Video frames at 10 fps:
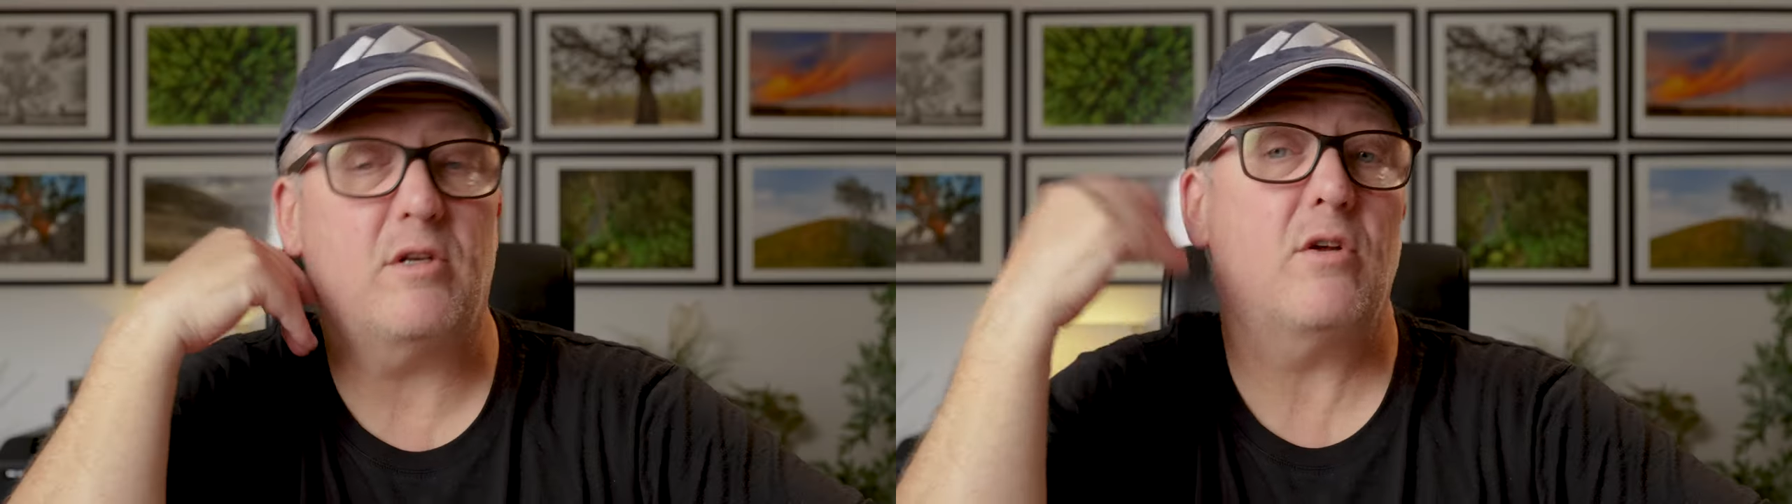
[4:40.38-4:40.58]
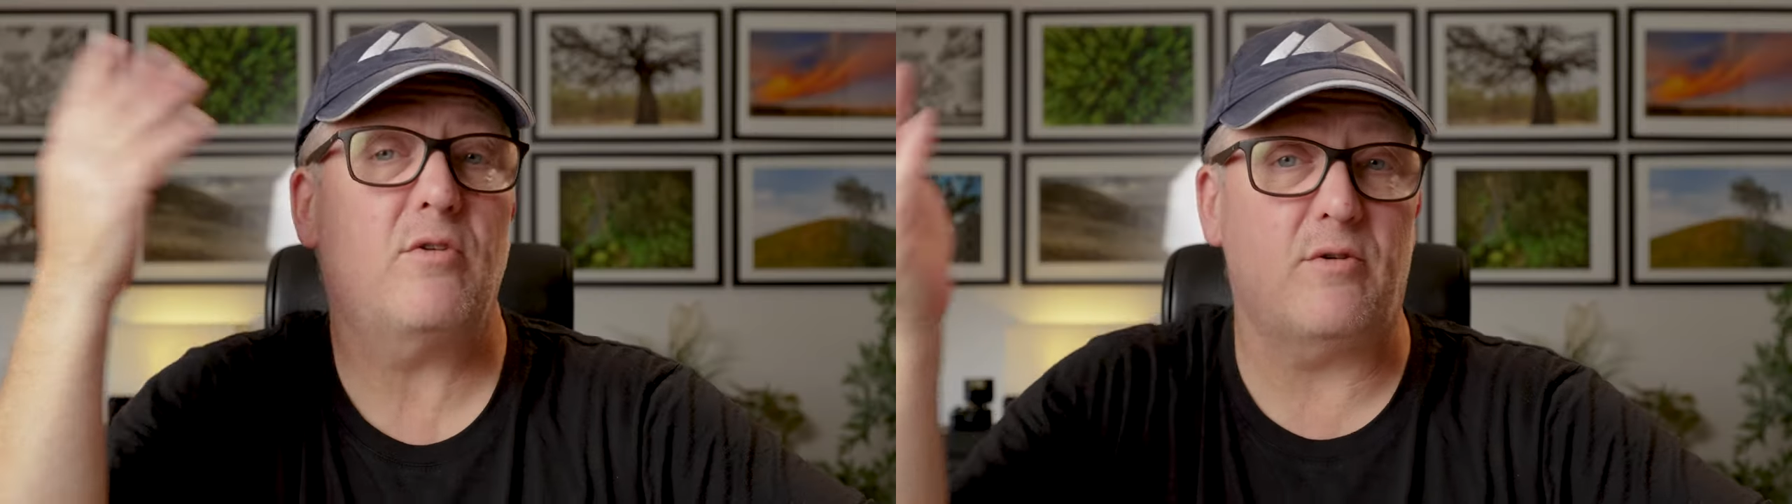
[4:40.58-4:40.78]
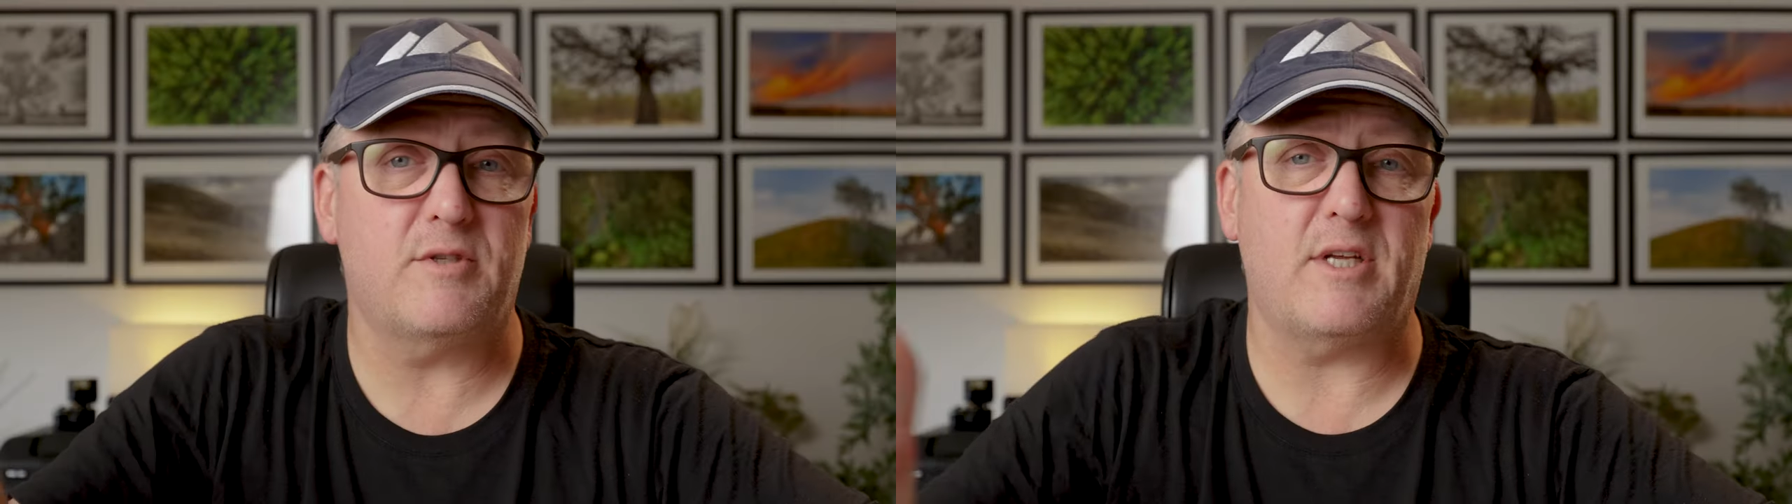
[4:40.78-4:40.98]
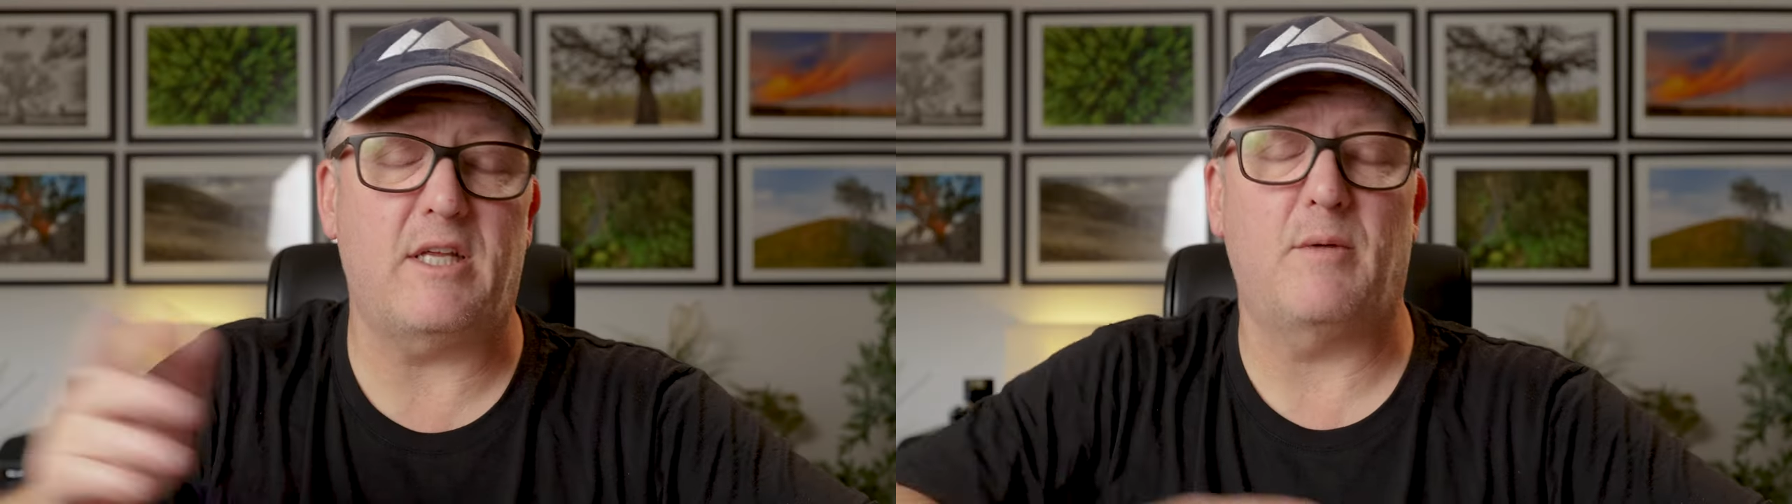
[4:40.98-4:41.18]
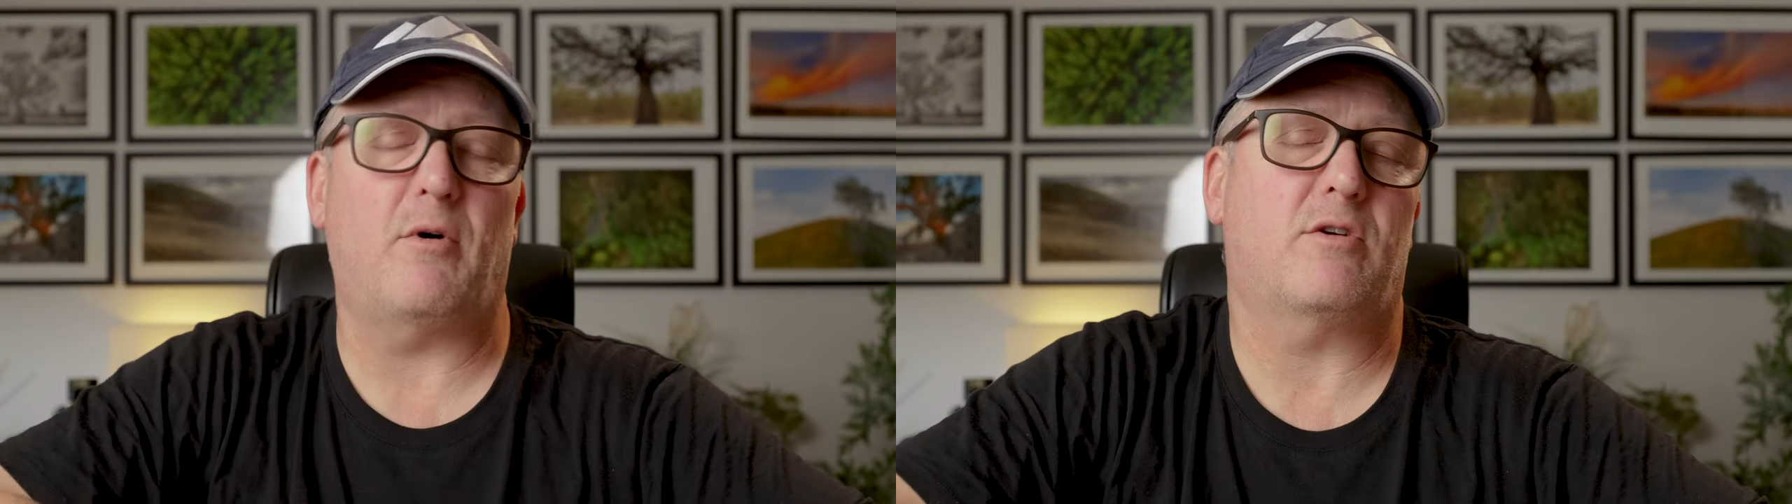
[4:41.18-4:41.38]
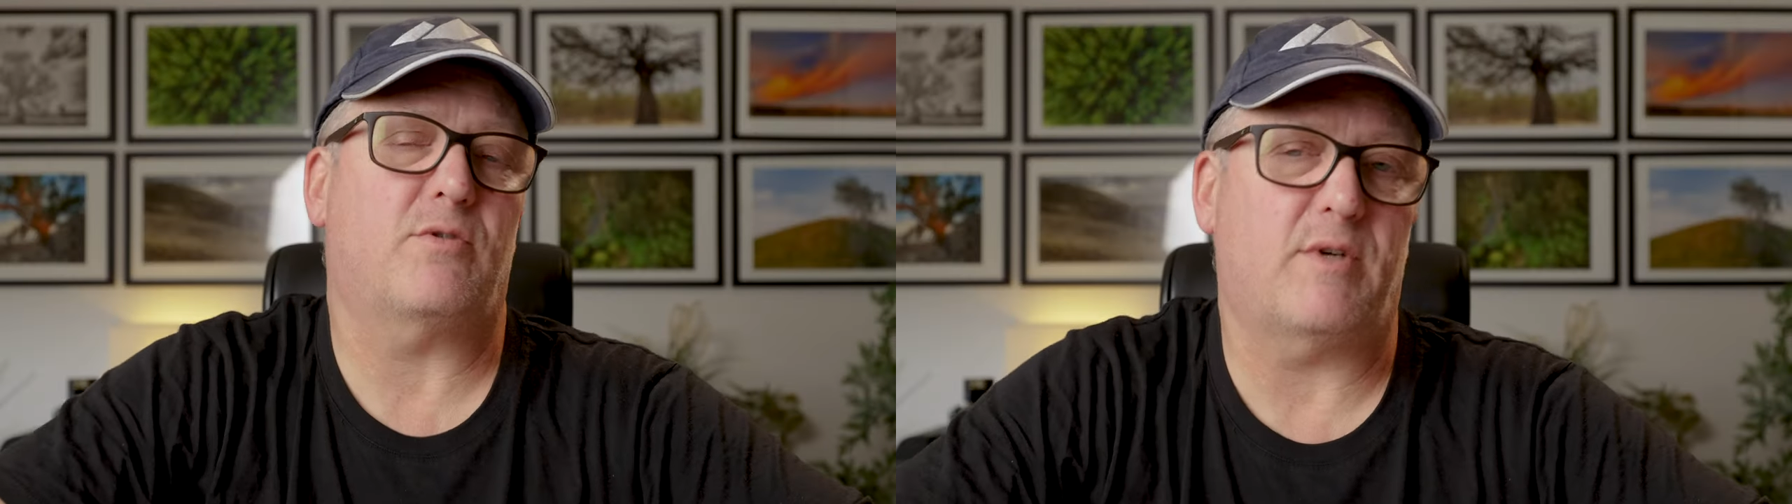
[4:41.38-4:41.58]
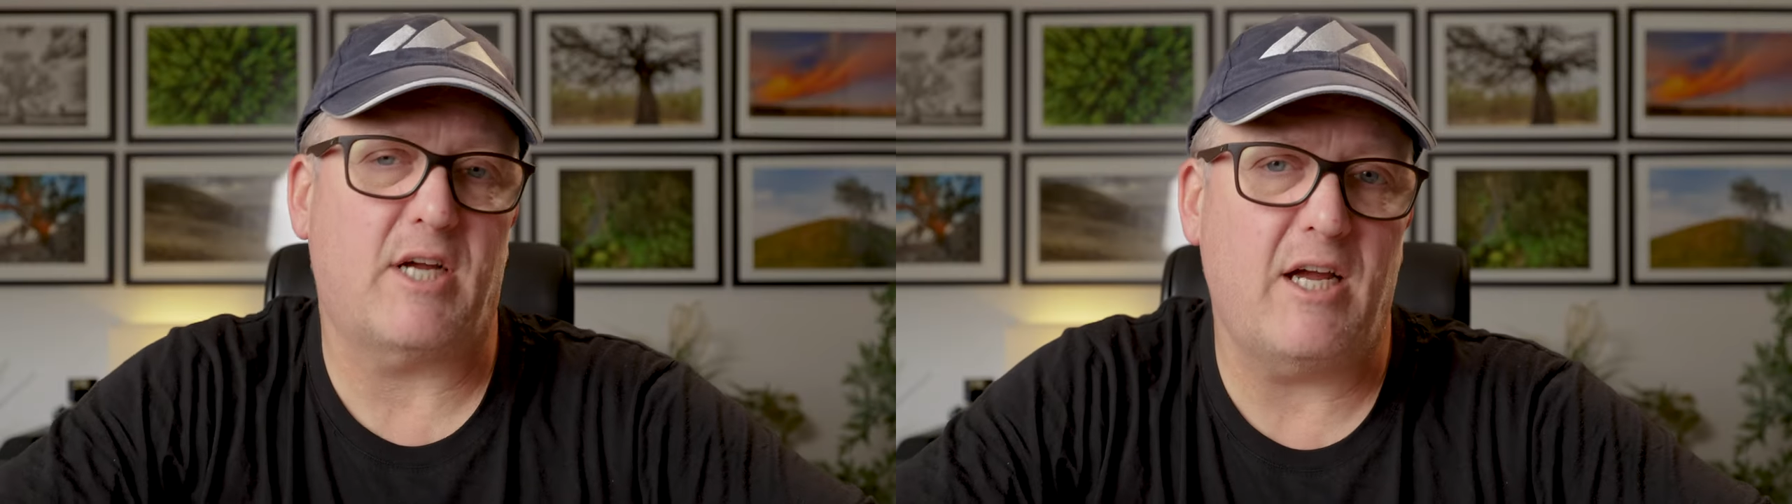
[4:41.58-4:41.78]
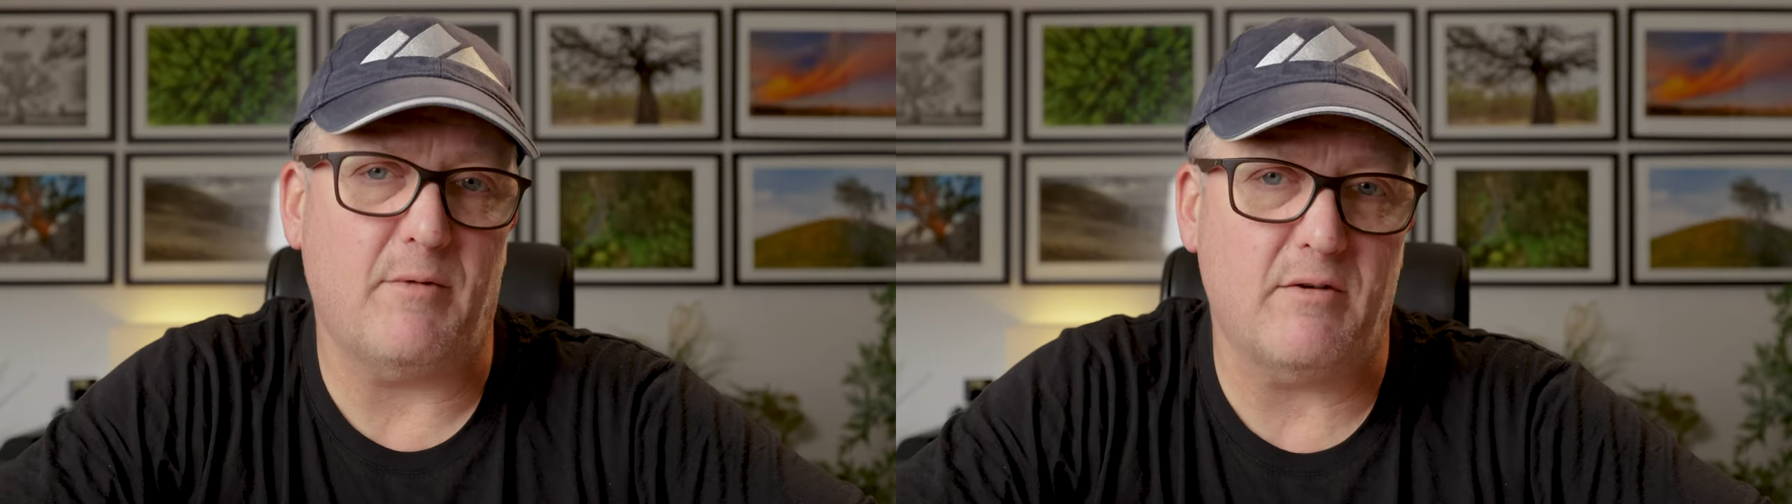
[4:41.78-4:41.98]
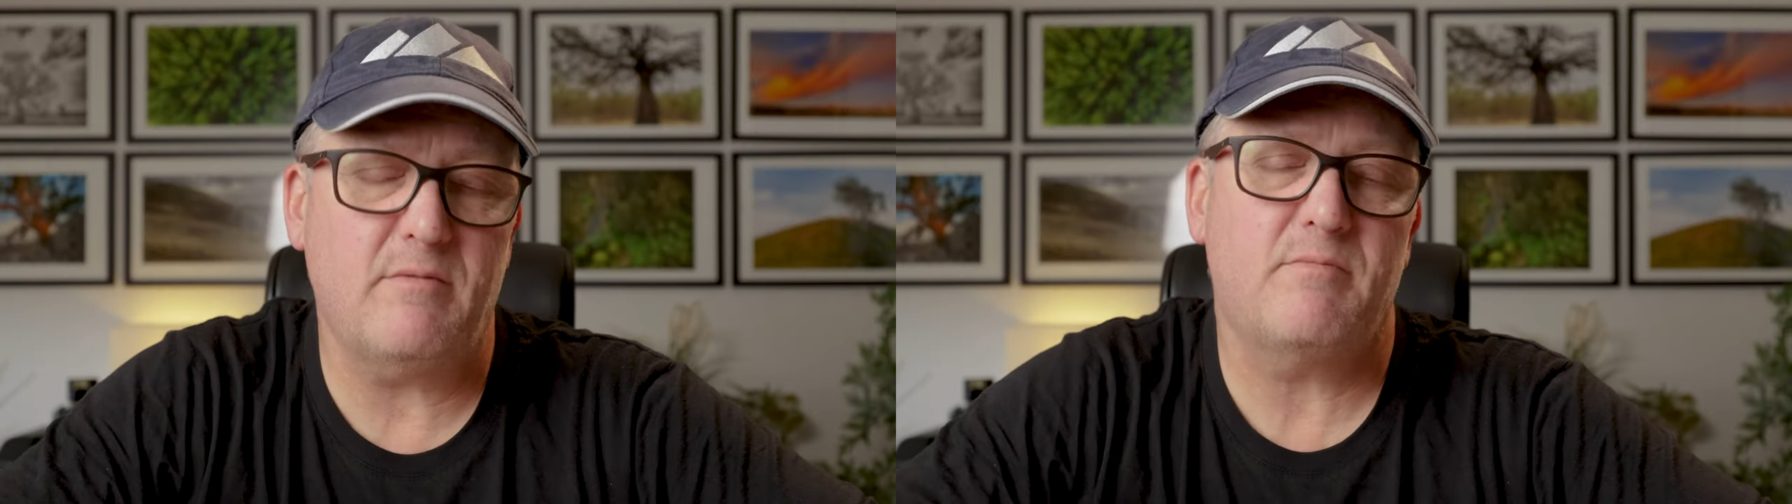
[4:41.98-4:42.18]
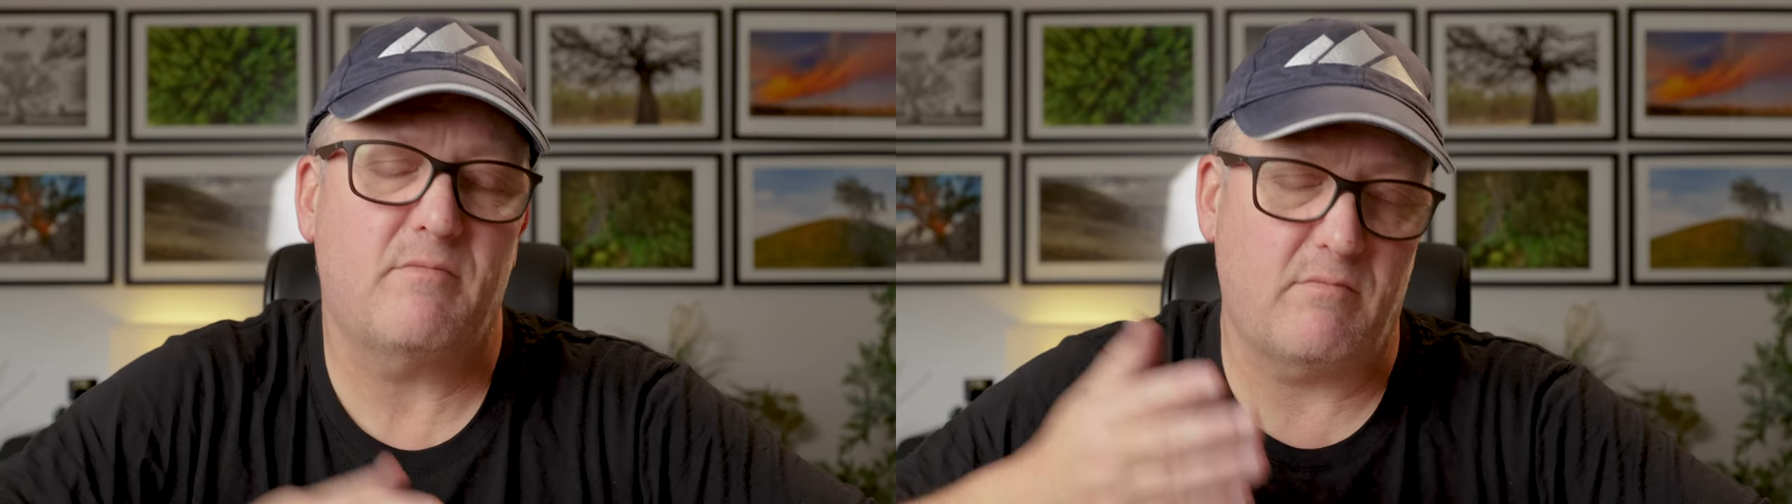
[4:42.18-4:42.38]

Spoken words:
you lose in the Boxster and Cayman,